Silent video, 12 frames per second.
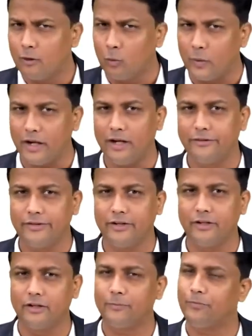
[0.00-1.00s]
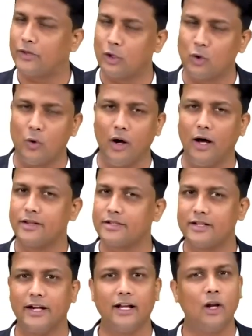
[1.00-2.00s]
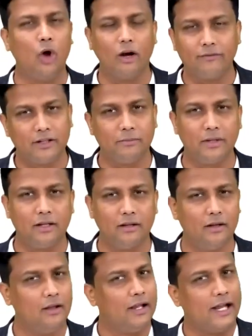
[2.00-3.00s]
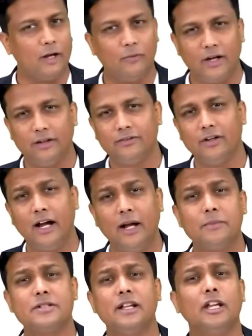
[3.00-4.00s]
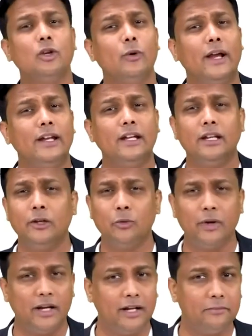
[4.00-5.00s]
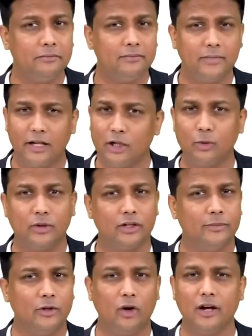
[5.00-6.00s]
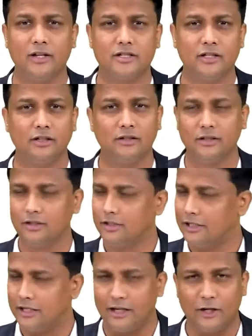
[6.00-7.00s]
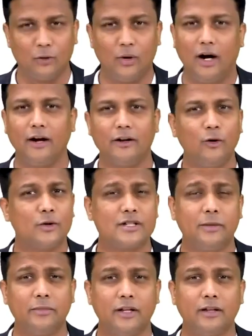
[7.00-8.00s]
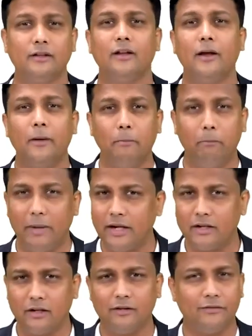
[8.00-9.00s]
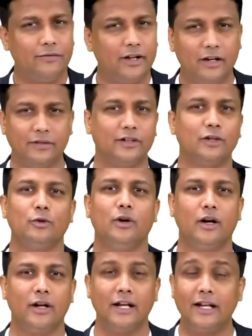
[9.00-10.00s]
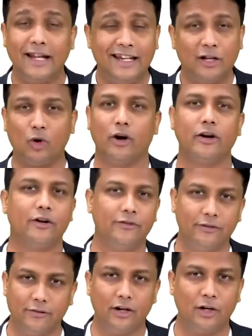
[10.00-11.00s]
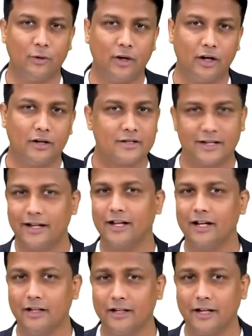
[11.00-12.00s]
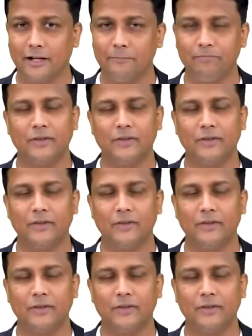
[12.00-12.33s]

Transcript: Whenever you are studying along with me and whenever I am saying you any new name, new terminology, new artery or something, better wherever you are in any corner of the world you are sitting and learning,